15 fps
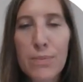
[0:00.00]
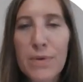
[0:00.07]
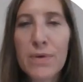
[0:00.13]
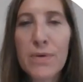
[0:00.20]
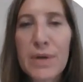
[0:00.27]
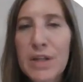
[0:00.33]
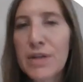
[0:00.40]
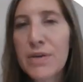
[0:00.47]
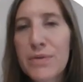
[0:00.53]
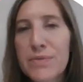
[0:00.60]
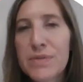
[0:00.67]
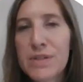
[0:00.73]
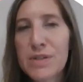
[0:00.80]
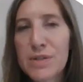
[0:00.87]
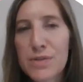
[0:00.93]
Opioid Use
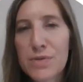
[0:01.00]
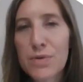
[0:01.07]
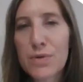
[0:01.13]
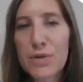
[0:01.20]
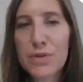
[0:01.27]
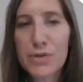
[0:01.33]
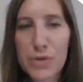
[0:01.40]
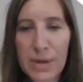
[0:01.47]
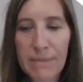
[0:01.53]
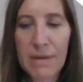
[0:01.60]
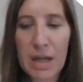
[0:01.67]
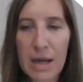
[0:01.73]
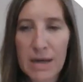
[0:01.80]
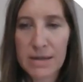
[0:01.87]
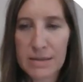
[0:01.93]
Disorder
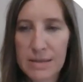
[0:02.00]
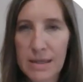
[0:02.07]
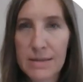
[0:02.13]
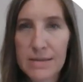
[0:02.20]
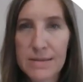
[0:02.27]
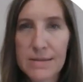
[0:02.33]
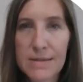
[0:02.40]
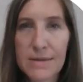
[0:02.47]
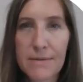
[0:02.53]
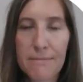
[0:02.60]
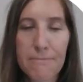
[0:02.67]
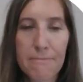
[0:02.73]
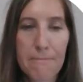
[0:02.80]
Treatment Access.